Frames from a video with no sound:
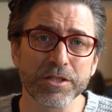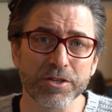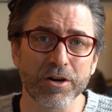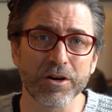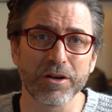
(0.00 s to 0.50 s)

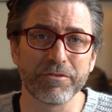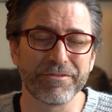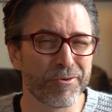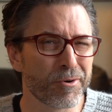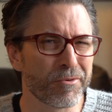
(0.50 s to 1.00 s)
are a
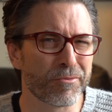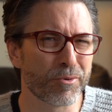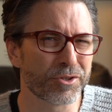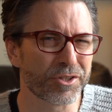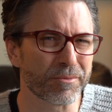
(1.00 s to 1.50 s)
form of
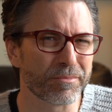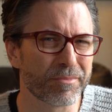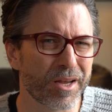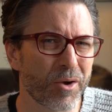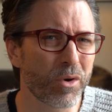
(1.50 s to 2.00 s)
worship,
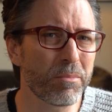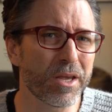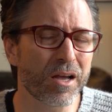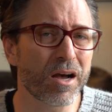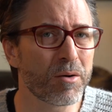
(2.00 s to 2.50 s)
and we
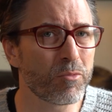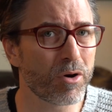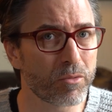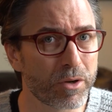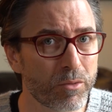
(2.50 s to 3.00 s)
become
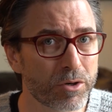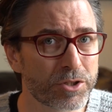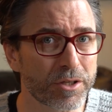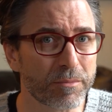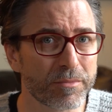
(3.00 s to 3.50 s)
what we
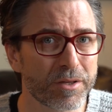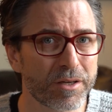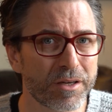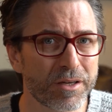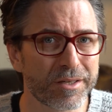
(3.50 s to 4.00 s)
worship.
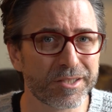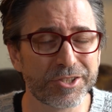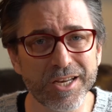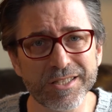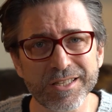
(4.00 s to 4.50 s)

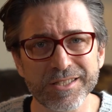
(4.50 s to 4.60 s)
Justin